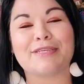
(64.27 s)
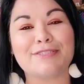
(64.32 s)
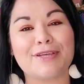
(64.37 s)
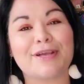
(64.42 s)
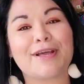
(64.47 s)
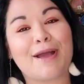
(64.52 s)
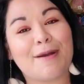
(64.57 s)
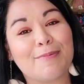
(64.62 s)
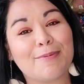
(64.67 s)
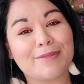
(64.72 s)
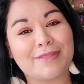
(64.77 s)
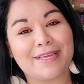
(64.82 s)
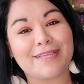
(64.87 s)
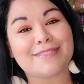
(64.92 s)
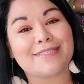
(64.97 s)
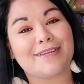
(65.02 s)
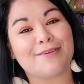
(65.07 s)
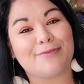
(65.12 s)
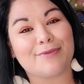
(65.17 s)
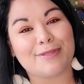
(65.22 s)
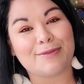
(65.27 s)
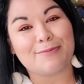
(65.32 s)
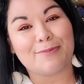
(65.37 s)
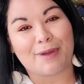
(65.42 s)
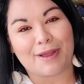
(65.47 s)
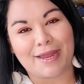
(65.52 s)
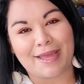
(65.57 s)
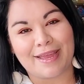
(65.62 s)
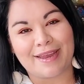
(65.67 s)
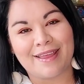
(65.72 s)
I saw a couple things that I really
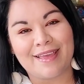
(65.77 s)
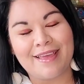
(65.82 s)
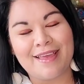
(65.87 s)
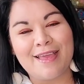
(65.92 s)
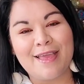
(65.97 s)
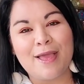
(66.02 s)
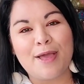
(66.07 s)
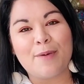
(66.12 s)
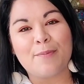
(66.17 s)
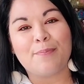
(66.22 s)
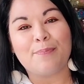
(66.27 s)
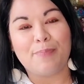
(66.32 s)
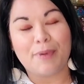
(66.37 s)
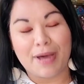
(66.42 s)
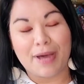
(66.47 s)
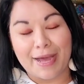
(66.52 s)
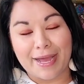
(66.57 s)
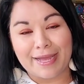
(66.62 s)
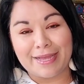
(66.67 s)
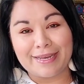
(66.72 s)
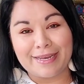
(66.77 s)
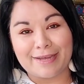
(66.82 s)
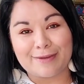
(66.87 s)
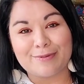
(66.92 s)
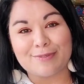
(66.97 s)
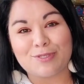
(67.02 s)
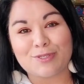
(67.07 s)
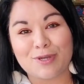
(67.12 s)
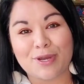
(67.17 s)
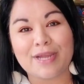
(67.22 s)
wanted, but
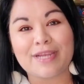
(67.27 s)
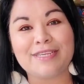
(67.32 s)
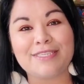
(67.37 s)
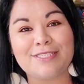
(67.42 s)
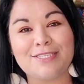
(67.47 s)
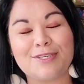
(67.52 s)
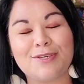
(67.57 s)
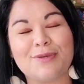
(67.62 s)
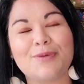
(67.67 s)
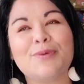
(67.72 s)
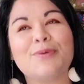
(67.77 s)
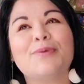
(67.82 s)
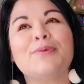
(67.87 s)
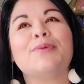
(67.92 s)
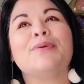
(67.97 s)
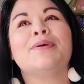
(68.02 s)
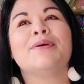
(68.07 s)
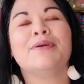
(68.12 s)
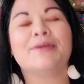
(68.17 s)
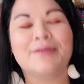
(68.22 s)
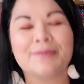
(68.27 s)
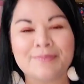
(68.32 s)
I was trying to